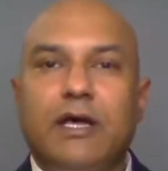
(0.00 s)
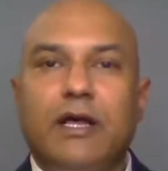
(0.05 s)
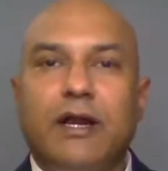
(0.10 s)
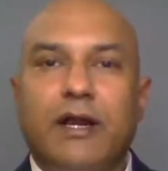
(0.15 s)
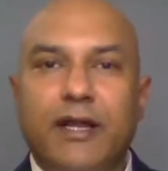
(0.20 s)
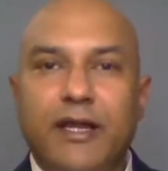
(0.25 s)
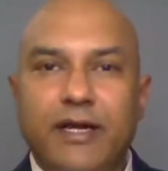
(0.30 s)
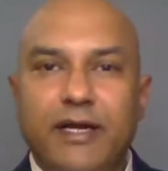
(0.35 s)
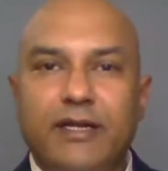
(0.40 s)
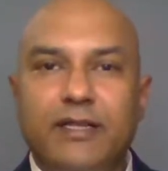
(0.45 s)

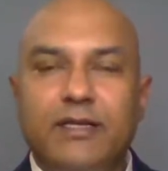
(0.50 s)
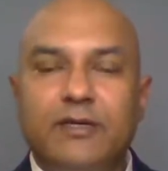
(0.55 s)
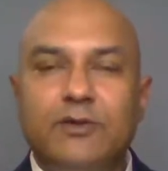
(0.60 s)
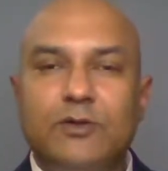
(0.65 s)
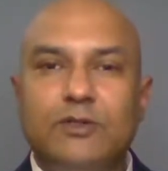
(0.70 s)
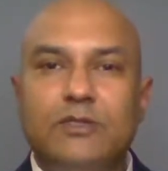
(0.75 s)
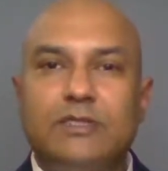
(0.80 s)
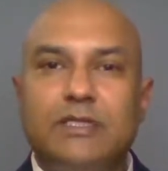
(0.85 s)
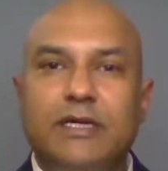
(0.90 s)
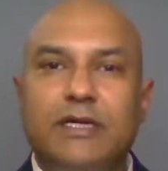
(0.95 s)
read
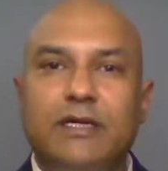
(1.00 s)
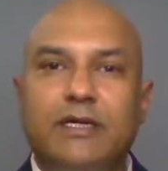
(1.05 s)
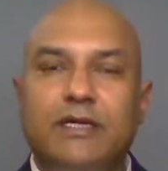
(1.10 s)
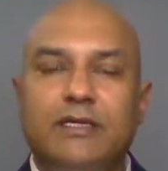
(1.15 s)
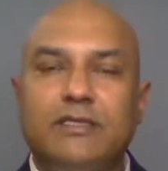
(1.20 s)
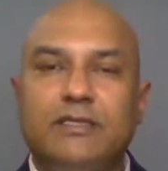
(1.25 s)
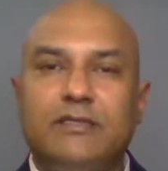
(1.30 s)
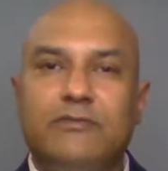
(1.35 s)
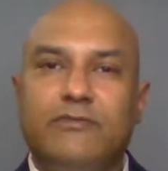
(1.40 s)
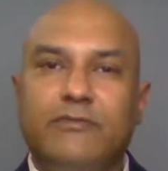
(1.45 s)
those
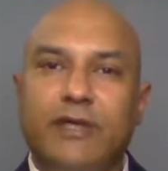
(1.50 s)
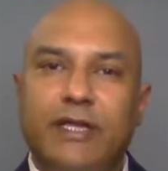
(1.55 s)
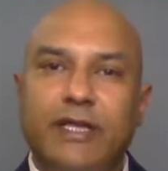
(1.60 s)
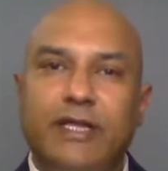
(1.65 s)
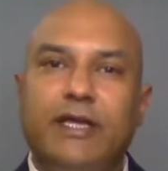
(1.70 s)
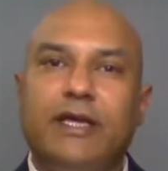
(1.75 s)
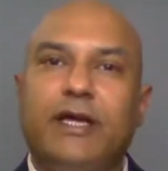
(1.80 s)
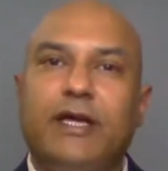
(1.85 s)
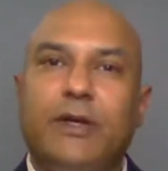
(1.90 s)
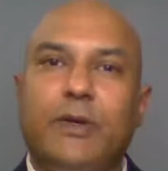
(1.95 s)
tenders
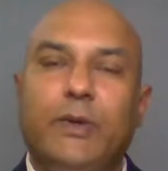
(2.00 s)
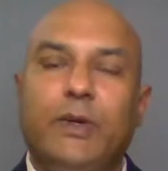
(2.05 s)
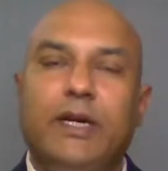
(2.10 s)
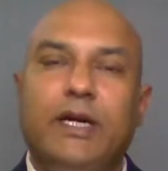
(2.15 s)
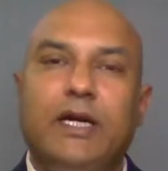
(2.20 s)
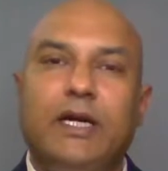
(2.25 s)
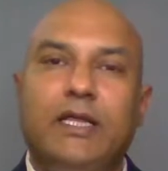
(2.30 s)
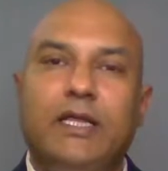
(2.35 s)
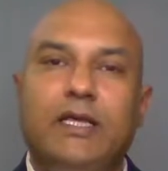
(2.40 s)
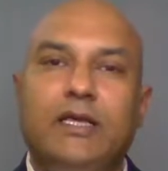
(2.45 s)
very
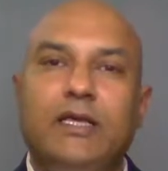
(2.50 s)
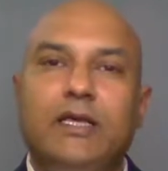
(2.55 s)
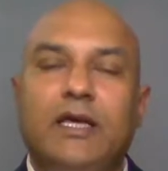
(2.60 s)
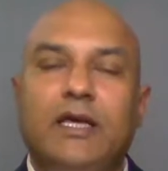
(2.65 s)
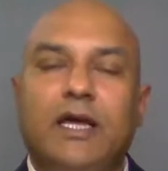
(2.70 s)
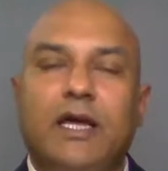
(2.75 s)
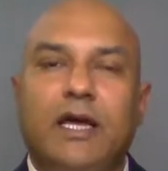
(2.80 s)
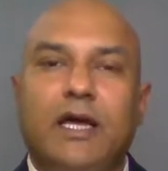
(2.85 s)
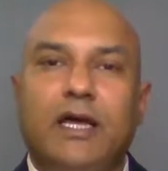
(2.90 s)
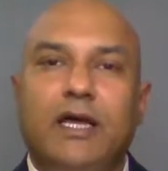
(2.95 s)
accurately
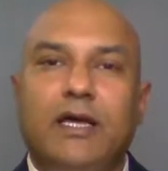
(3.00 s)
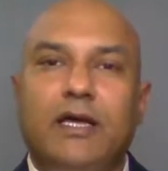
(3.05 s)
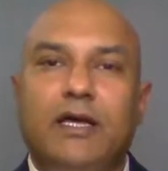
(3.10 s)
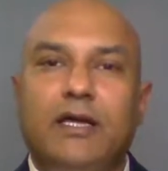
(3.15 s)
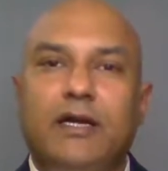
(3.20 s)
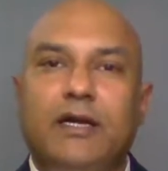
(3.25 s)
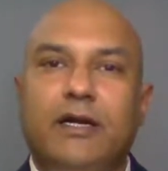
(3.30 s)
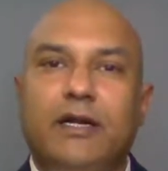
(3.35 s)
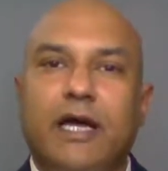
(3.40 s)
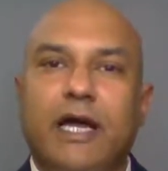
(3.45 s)

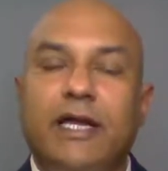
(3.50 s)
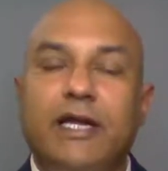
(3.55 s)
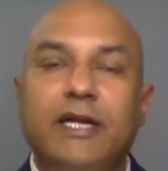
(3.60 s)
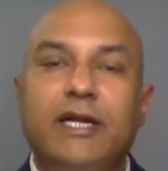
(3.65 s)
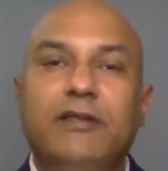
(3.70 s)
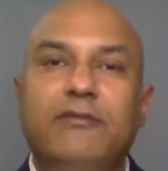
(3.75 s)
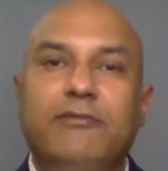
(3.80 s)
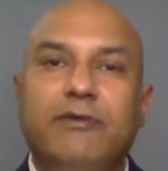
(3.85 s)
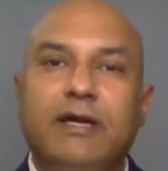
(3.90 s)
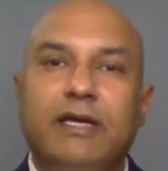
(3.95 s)
and
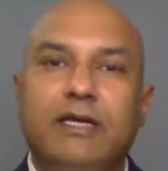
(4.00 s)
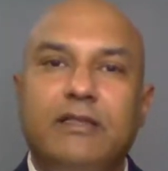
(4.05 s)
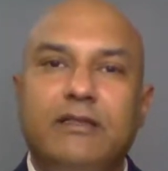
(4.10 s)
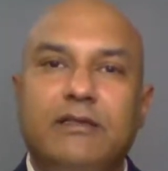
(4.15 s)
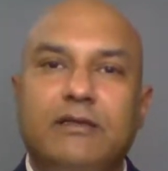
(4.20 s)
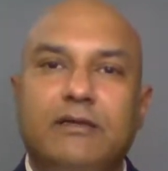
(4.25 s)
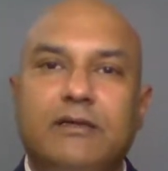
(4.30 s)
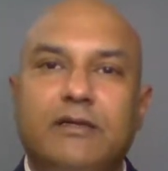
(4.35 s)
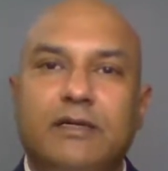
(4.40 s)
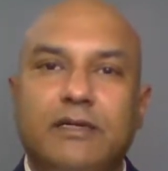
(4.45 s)
identify
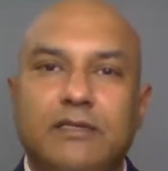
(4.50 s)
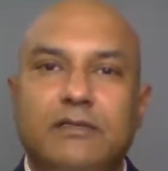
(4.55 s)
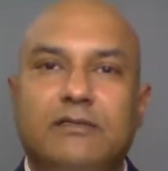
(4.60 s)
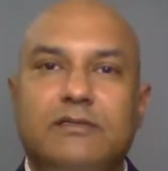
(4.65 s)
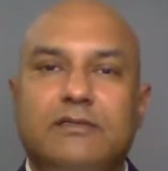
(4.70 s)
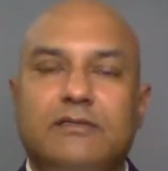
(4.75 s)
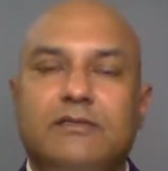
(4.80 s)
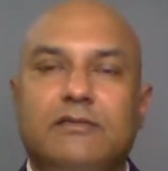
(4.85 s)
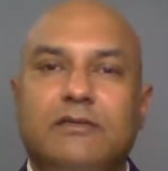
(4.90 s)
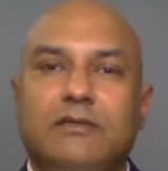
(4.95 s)
the
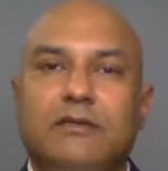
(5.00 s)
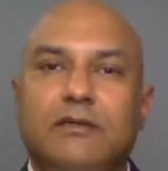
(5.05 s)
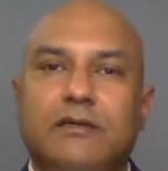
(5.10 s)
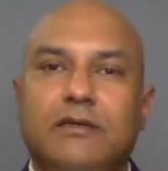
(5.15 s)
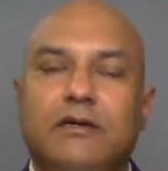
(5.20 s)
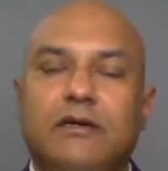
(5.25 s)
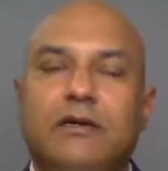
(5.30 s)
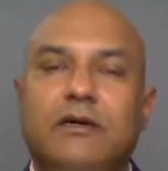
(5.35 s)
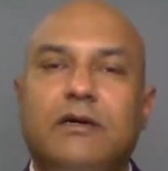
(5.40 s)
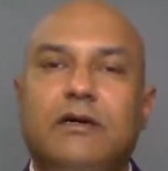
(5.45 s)
risks
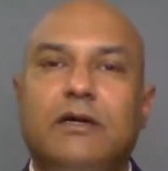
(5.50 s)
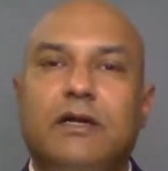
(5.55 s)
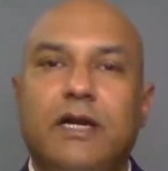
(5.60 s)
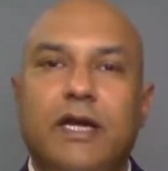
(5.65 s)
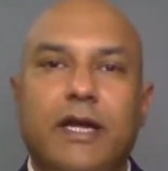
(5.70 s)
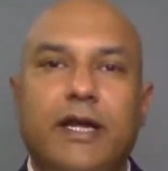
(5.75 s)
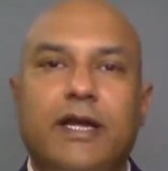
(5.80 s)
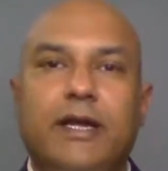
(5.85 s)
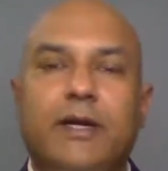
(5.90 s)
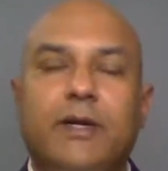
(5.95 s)

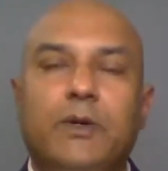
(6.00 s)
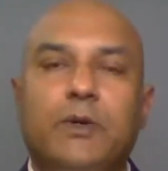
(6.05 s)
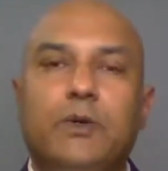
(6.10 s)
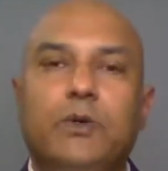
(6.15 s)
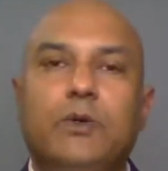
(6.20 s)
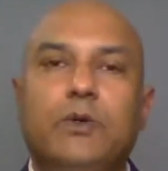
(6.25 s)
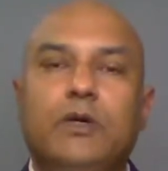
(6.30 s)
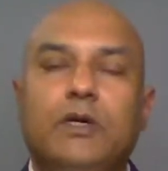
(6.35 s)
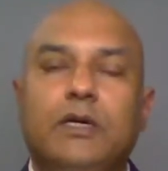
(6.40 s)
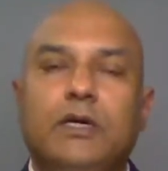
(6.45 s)
related
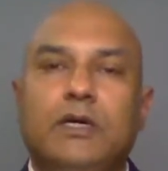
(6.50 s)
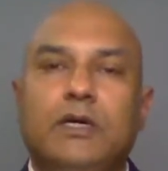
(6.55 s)
to